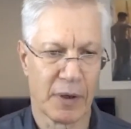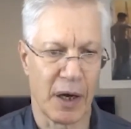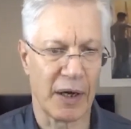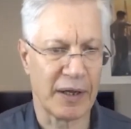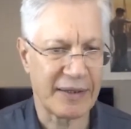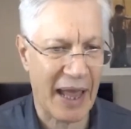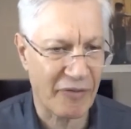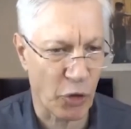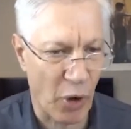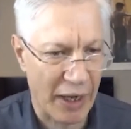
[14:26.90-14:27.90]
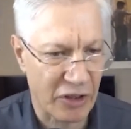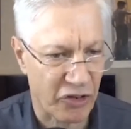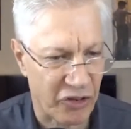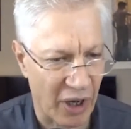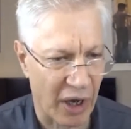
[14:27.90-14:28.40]
Uh, David
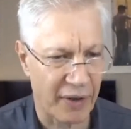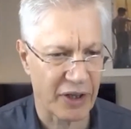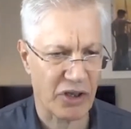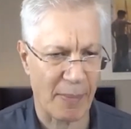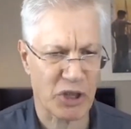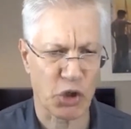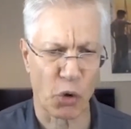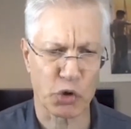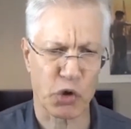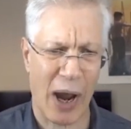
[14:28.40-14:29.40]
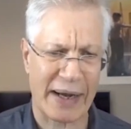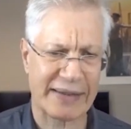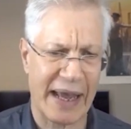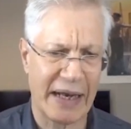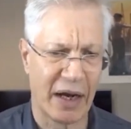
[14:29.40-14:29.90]
writes uh, the Thomas Sowell track
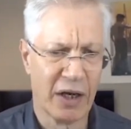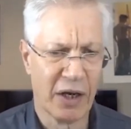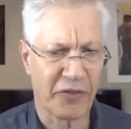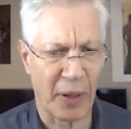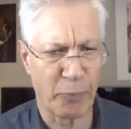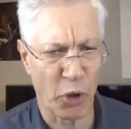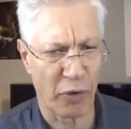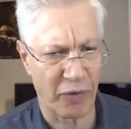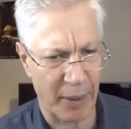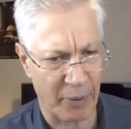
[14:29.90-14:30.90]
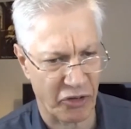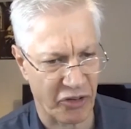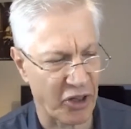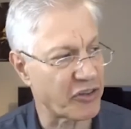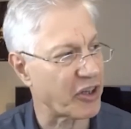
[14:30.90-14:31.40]
data from the Bureau of Labor
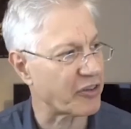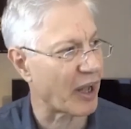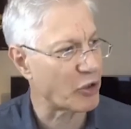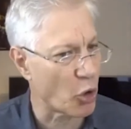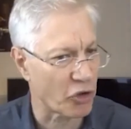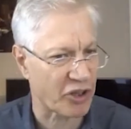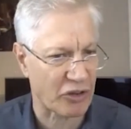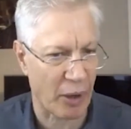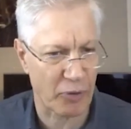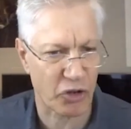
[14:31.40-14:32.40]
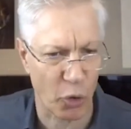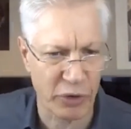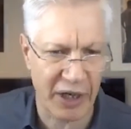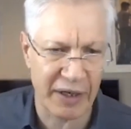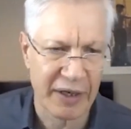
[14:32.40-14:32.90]
Statistics. Now, notice how Thomas Sowell
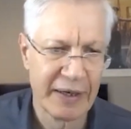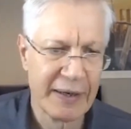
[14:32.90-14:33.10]
did it.